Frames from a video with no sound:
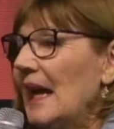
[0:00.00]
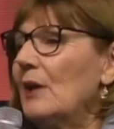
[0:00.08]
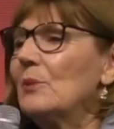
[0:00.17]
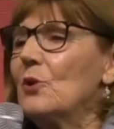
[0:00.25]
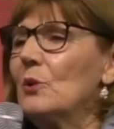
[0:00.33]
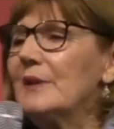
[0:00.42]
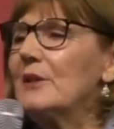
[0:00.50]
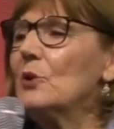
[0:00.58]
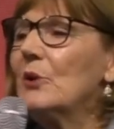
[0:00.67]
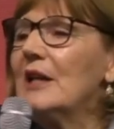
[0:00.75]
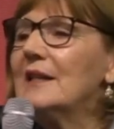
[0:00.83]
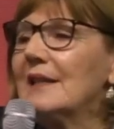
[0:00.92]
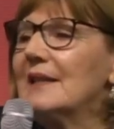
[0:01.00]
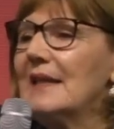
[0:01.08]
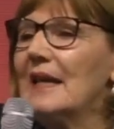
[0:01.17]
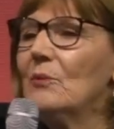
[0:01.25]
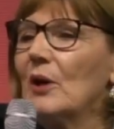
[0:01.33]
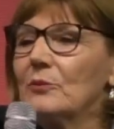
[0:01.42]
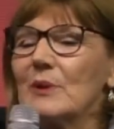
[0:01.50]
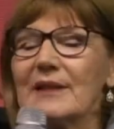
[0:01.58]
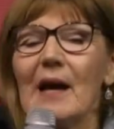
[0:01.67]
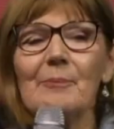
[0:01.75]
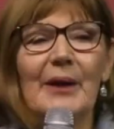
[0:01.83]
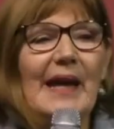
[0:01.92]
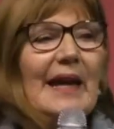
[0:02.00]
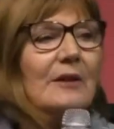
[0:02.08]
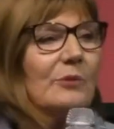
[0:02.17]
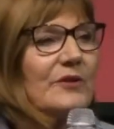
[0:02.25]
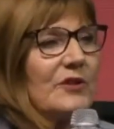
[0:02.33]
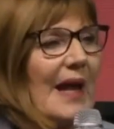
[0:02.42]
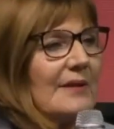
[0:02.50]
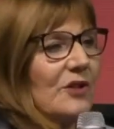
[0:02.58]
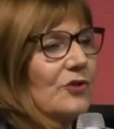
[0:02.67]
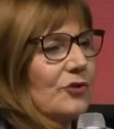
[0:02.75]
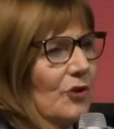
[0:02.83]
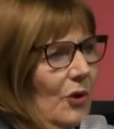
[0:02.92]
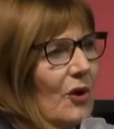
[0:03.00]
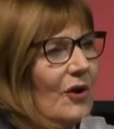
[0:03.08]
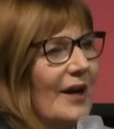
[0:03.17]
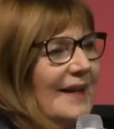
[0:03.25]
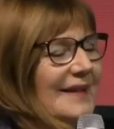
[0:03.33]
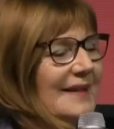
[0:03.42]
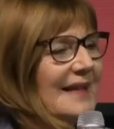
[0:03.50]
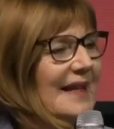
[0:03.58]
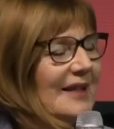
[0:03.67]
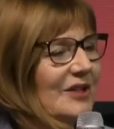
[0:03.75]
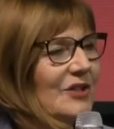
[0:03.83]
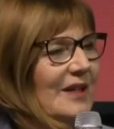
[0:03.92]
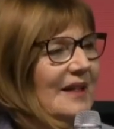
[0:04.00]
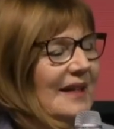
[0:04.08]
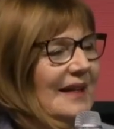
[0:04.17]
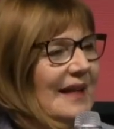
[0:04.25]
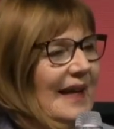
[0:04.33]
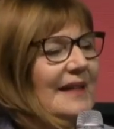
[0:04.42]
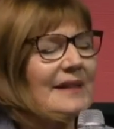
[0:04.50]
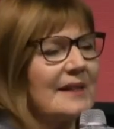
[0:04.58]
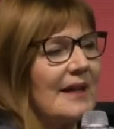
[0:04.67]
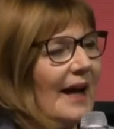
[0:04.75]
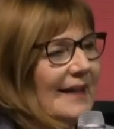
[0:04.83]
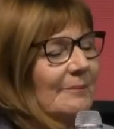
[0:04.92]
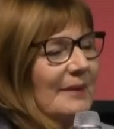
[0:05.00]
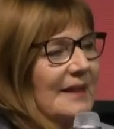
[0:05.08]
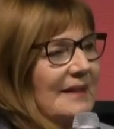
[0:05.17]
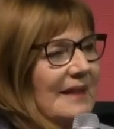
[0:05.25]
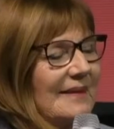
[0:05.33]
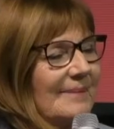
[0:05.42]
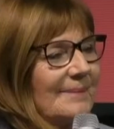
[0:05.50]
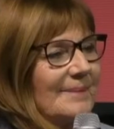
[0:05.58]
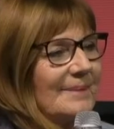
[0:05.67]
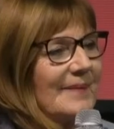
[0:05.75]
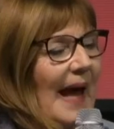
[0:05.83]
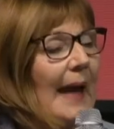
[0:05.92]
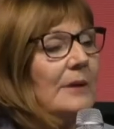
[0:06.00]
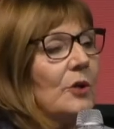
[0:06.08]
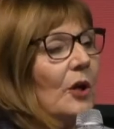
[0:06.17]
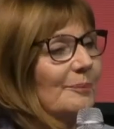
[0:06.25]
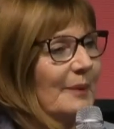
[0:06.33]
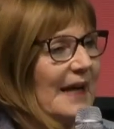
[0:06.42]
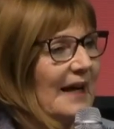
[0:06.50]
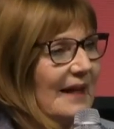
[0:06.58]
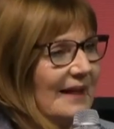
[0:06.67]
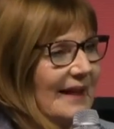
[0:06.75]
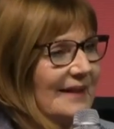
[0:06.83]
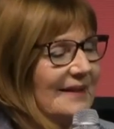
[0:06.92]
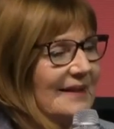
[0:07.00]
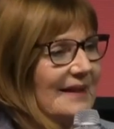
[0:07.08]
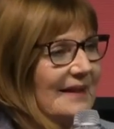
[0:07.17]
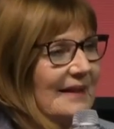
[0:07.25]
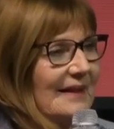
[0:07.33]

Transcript: He was always looking to see what was up ahead with such joy and such excitement and not behind.